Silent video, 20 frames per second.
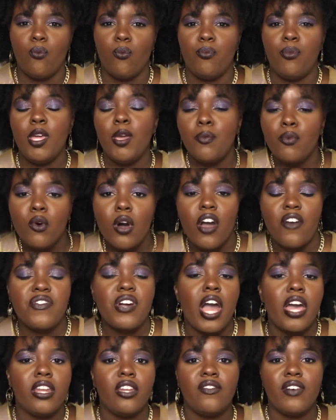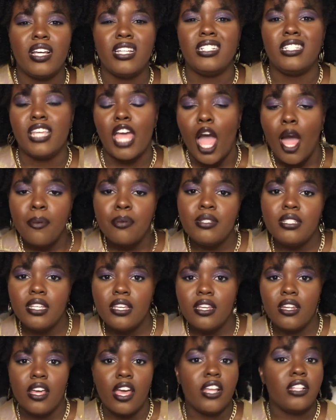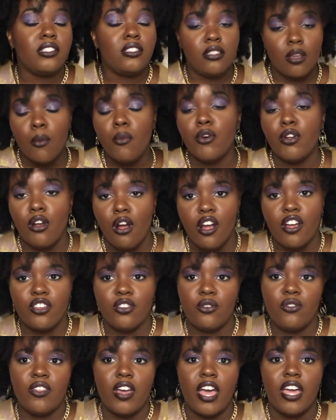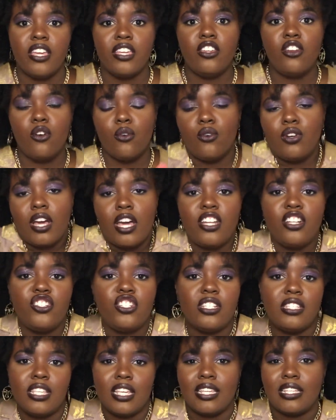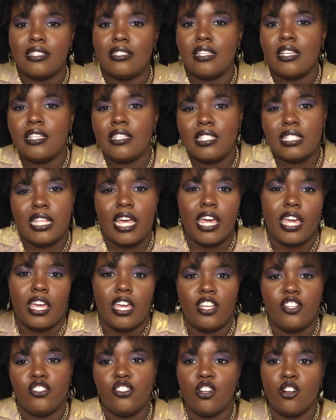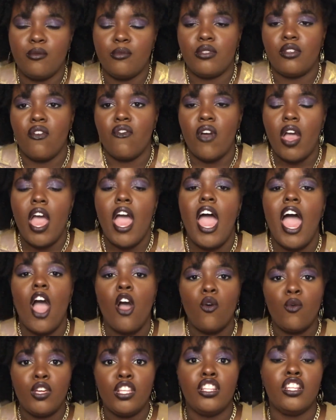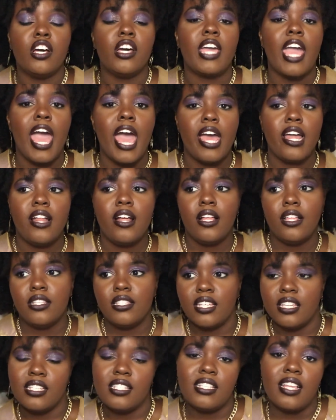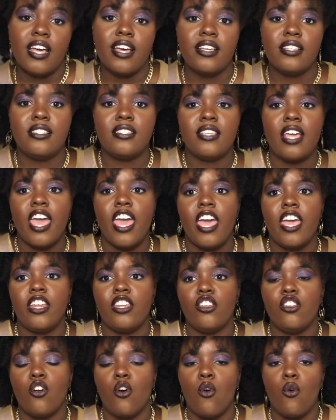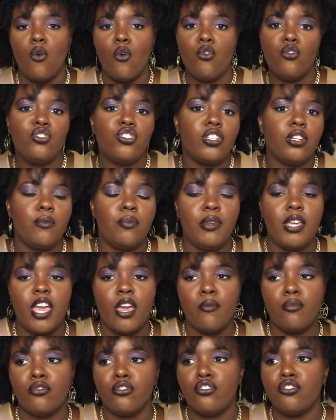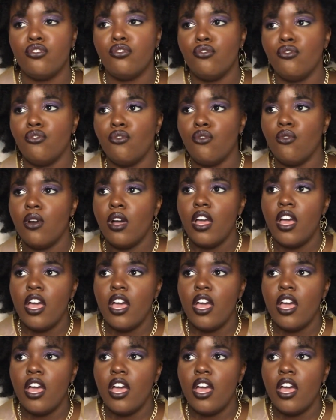people have kind of adapted, and some would argue that, you know, kind of just exists like in terms of how we look at success and, you know, who should be able to,